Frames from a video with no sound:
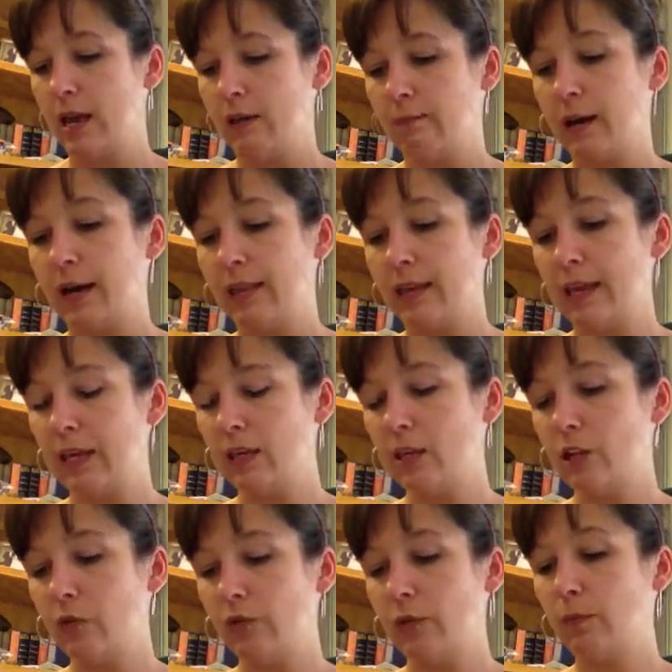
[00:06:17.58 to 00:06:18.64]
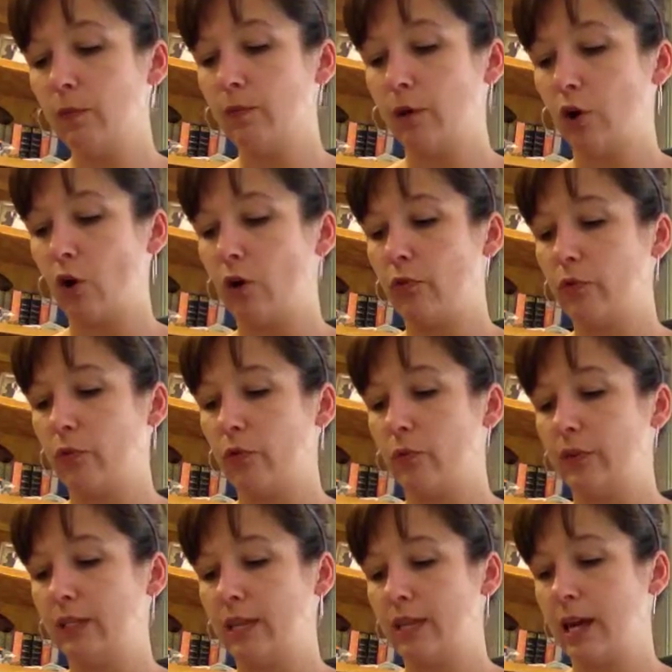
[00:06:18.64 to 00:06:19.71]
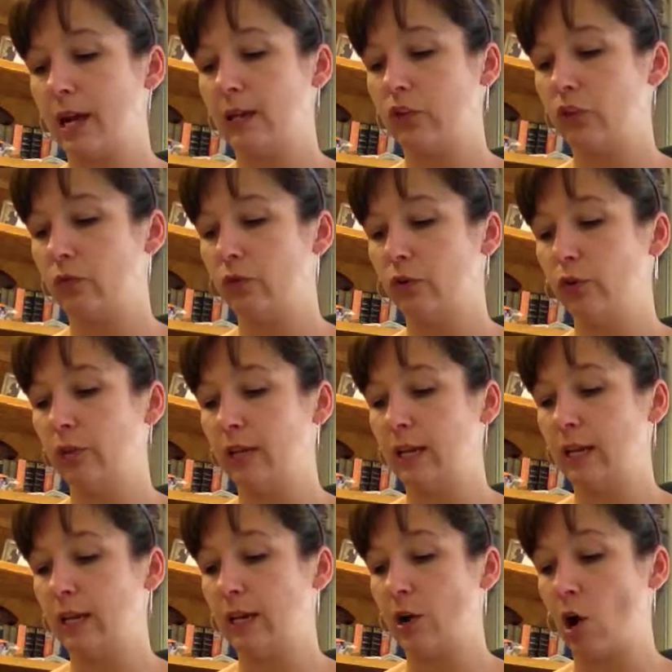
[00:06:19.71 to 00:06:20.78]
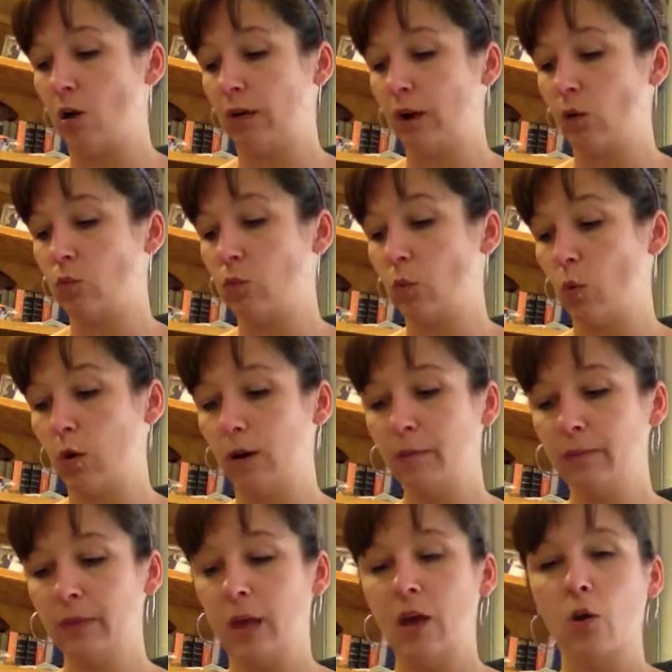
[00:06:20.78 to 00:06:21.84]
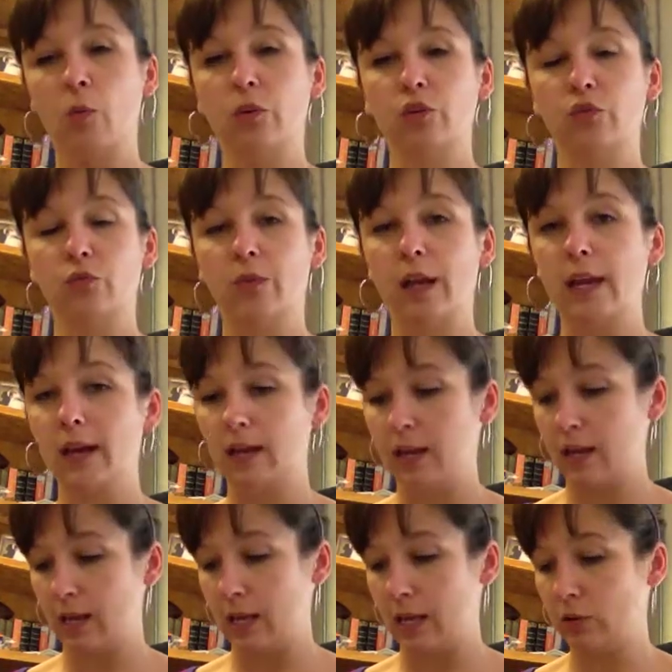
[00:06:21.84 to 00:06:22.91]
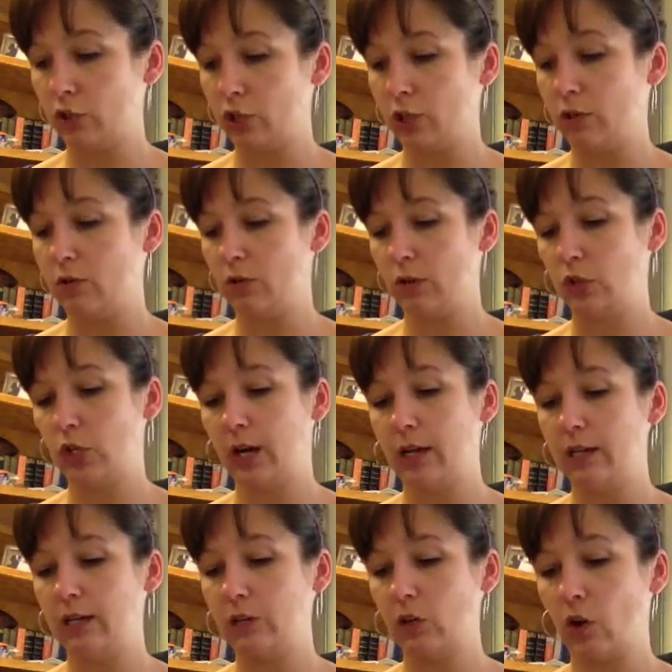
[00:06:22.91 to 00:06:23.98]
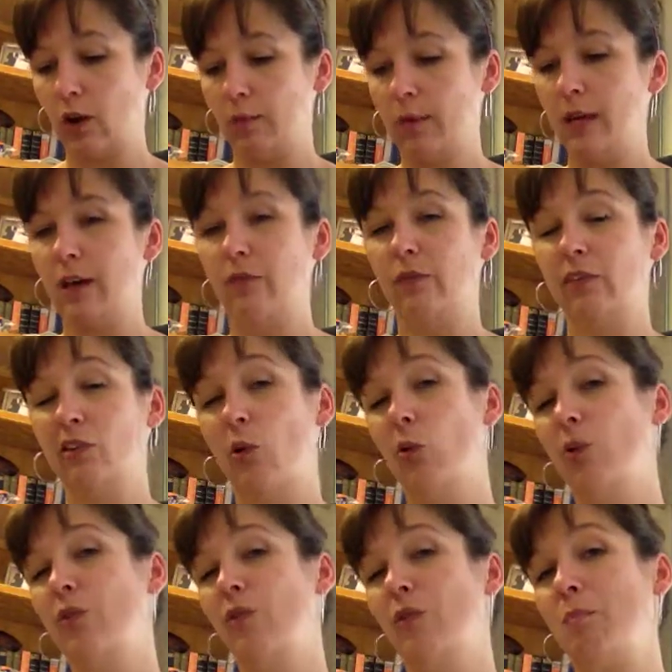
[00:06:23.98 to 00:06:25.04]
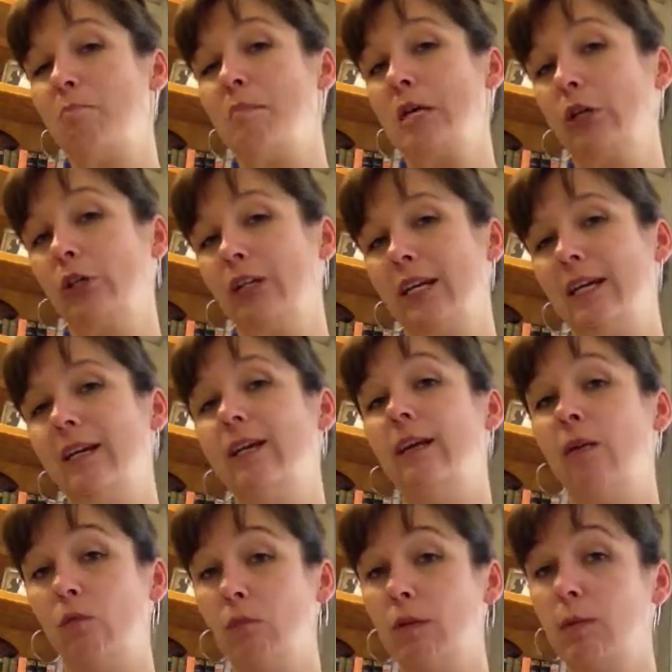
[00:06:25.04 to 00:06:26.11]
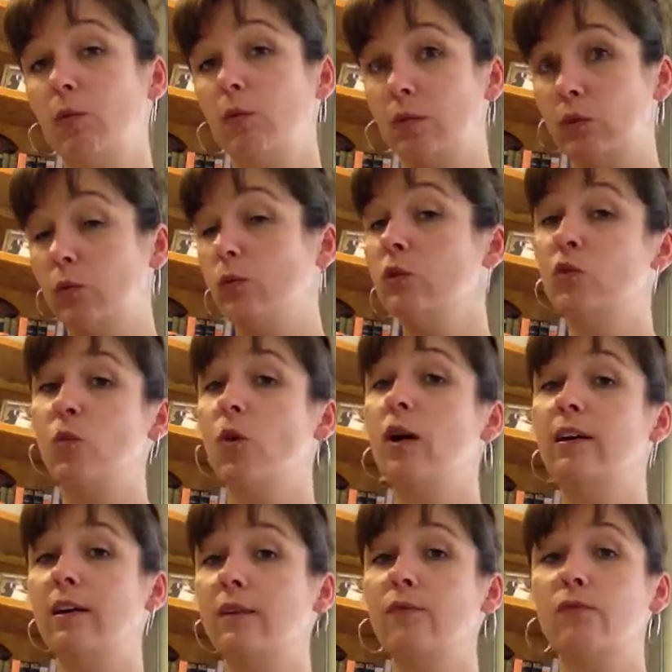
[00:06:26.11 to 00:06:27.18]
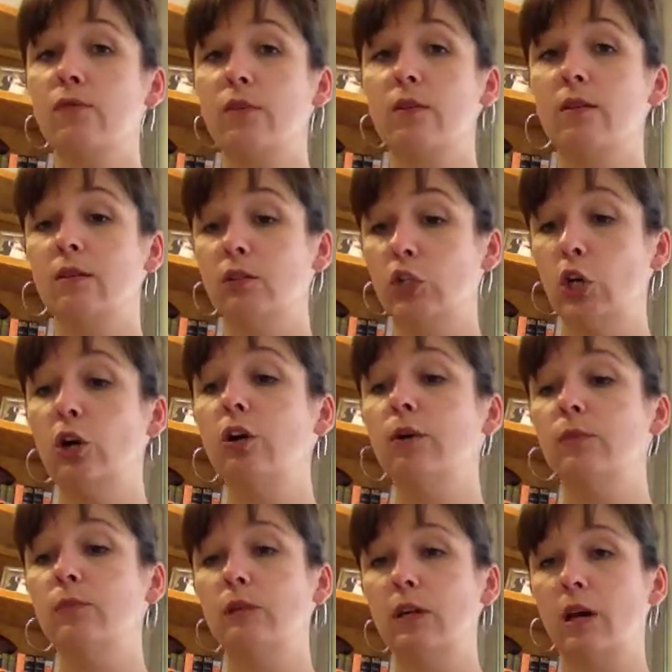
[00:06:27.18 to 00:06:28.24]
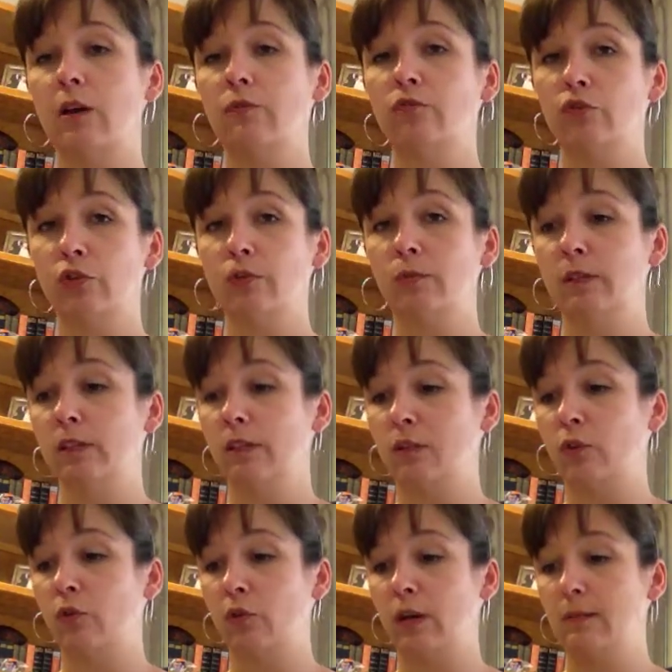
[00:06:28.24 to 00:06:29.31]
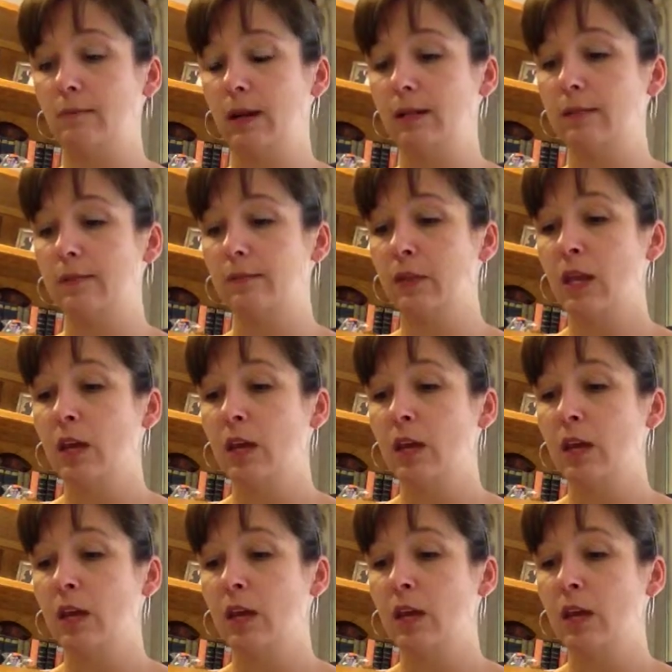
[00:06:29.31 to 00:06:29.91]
By the end of November, MacArthur was engaged fully in an all-out war, which ran into the Chinese army of 250,000. And remember, this was one of the terms of Truman's agreement.